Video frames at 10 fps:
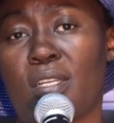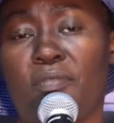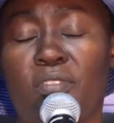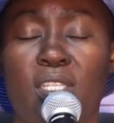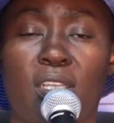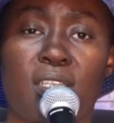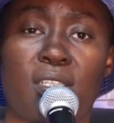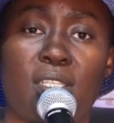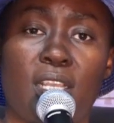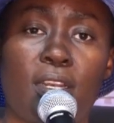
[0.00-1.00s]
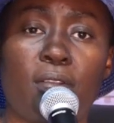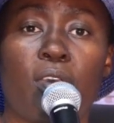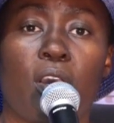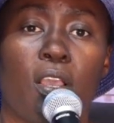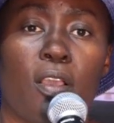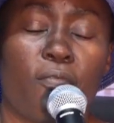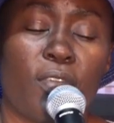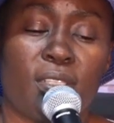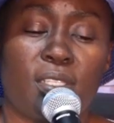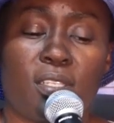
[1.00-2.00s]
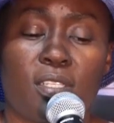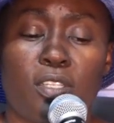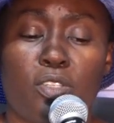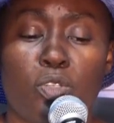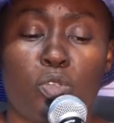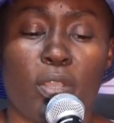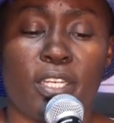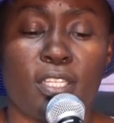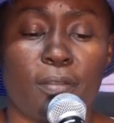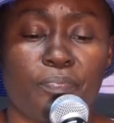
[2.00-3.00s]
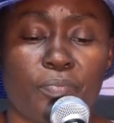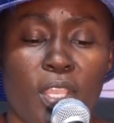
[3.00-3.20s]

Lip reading: Leviticus 10 verse 16 to 20.